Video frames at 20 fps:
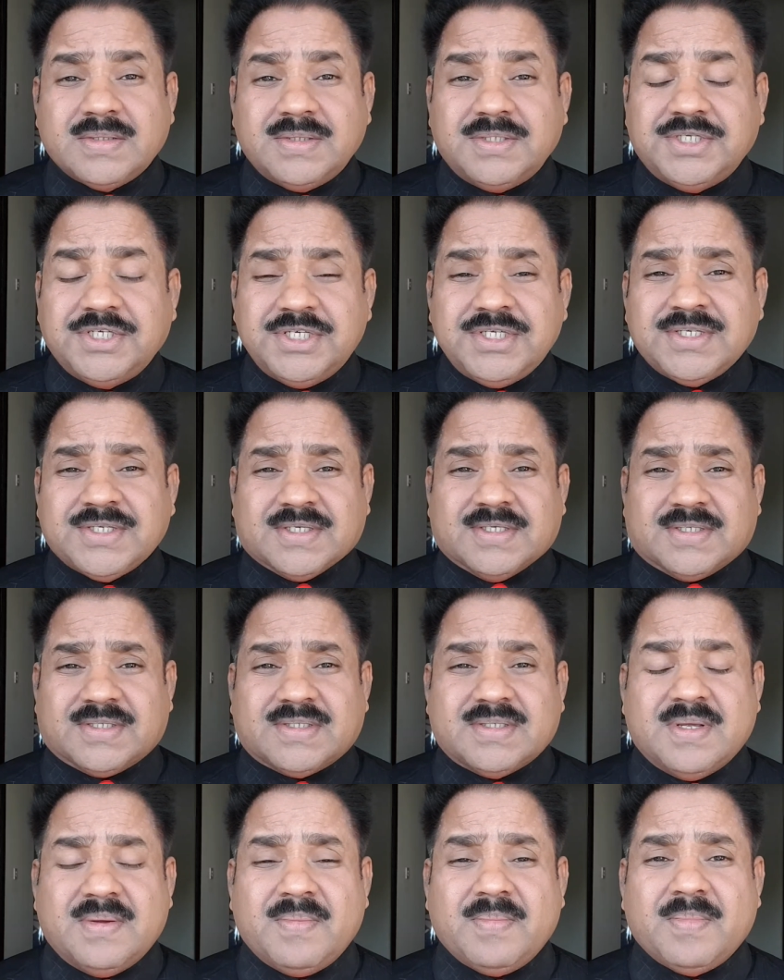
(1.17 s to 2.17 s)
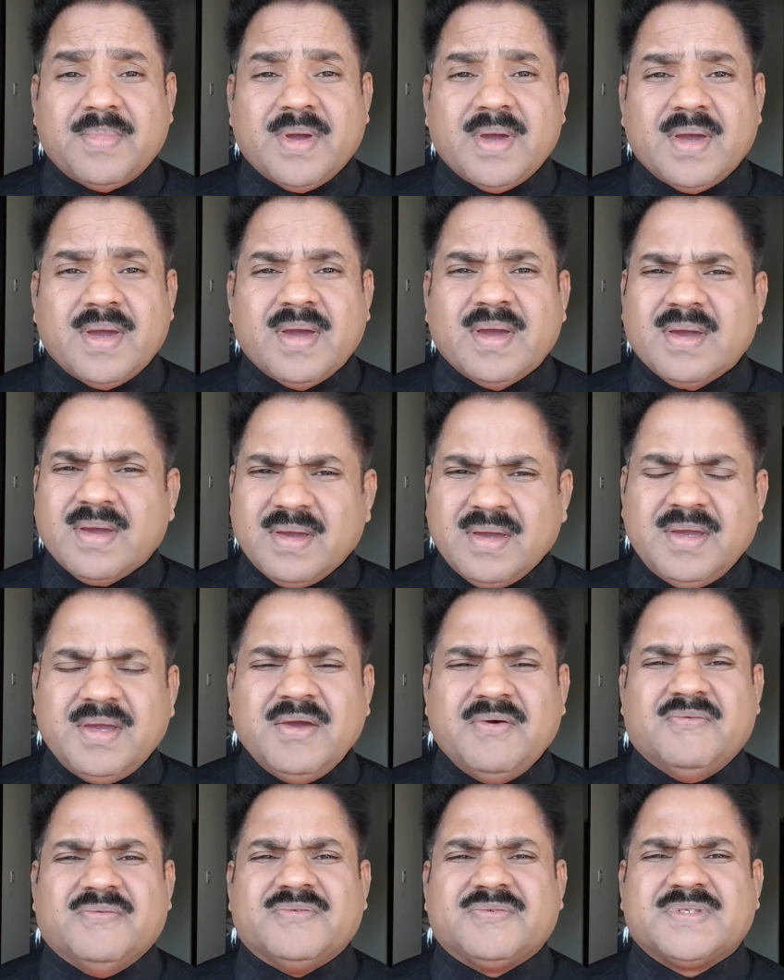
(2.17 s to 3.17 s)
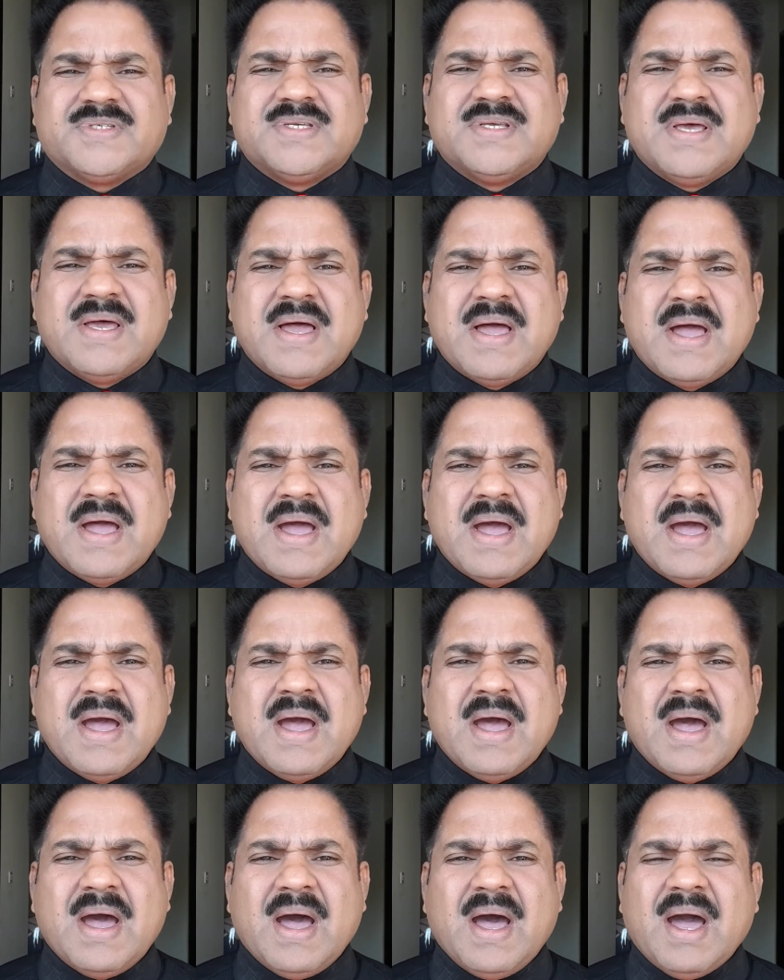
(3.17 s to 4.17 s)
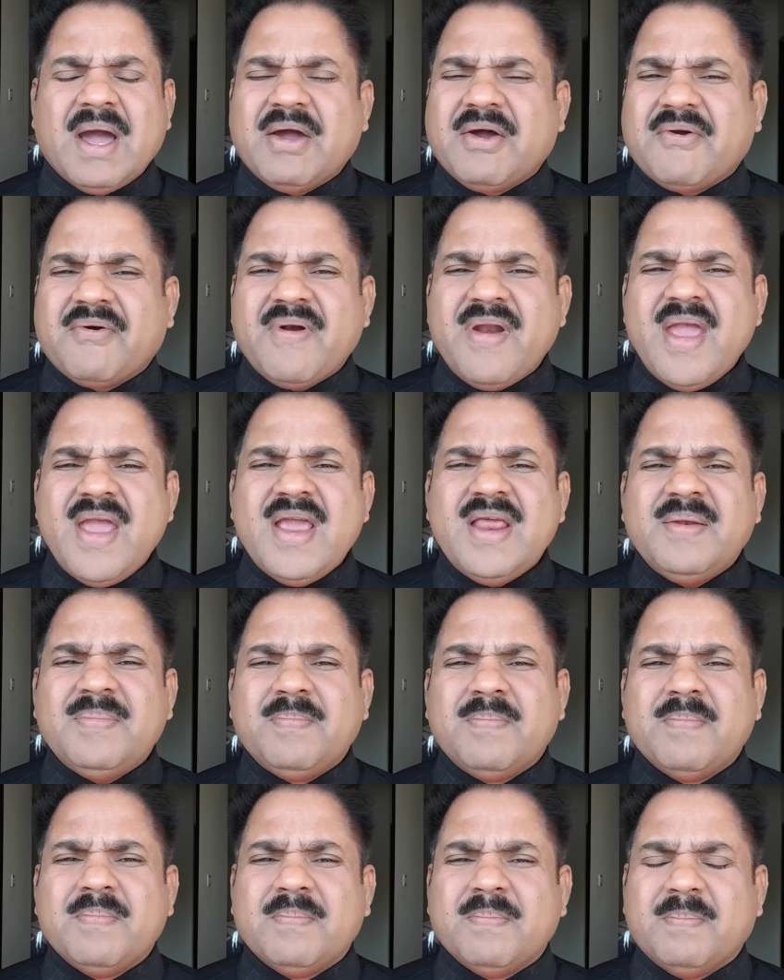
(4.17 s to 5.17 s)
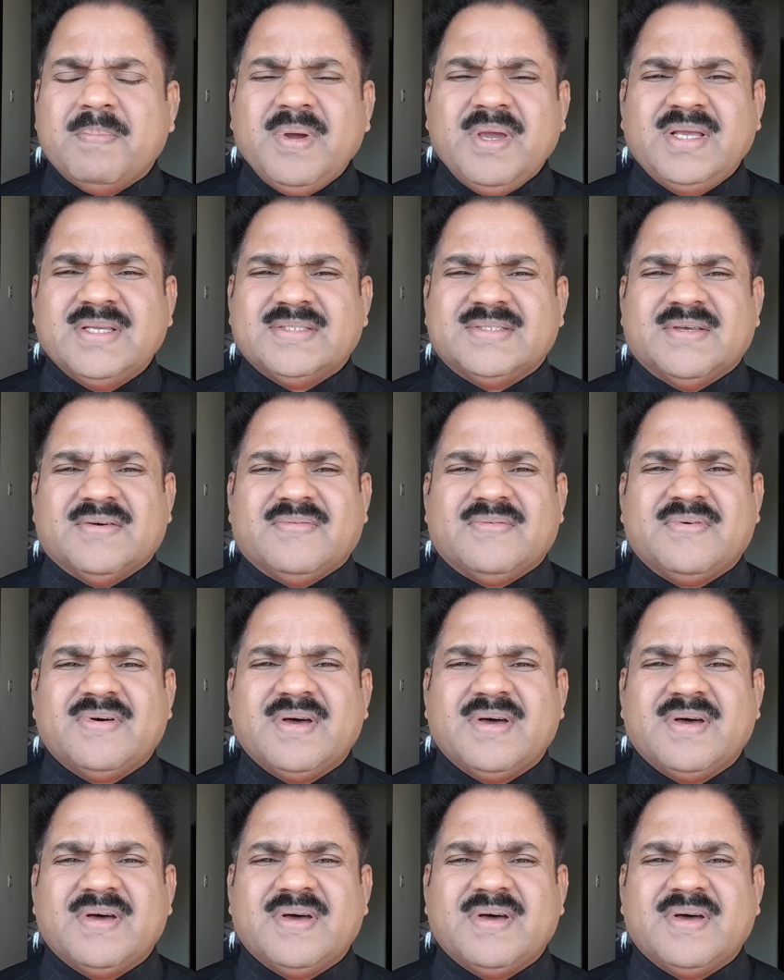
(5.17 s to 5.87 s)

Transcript: Jesus gives a great piece of